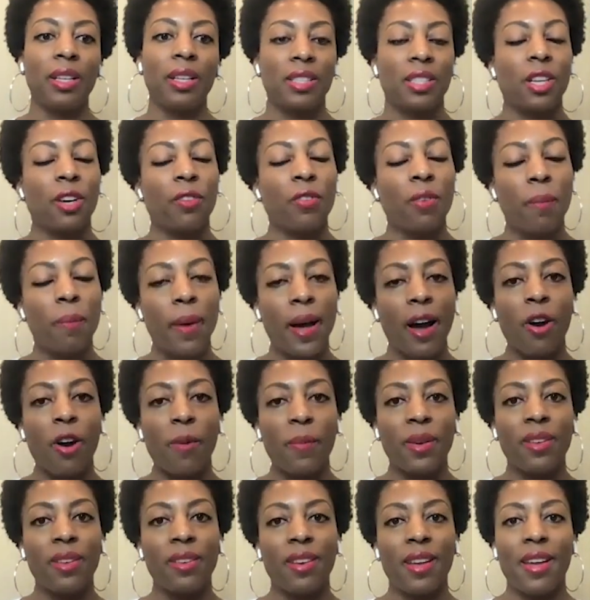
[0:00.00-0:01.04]

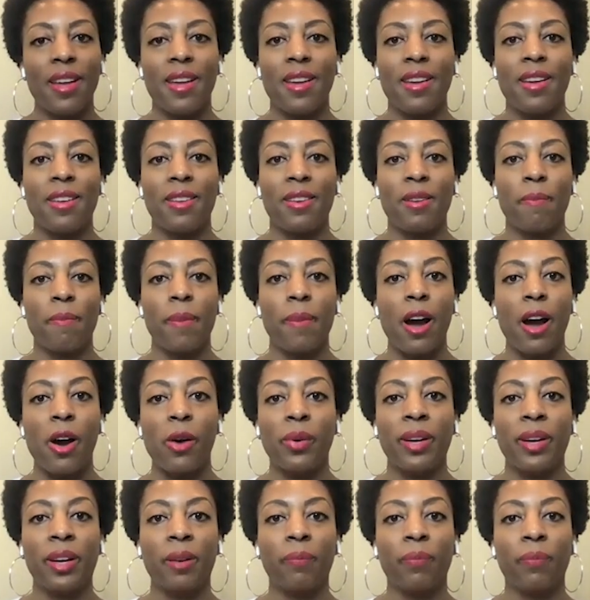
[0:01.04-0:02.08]
self-empowerment and
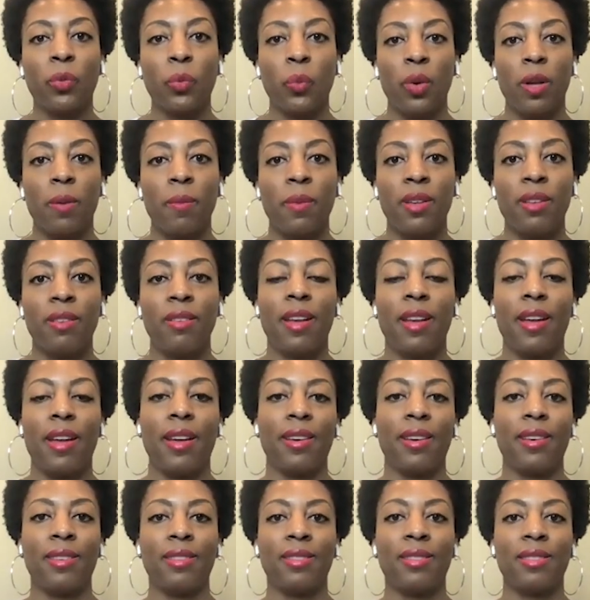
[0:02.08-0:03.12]
empowering women
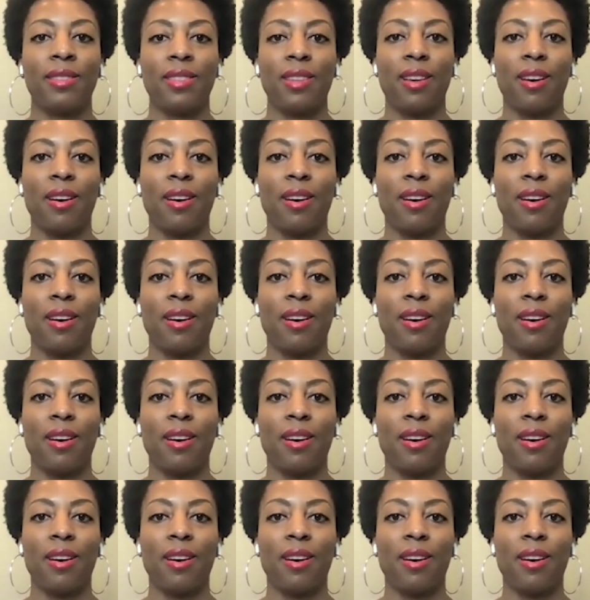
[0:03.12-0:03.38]
and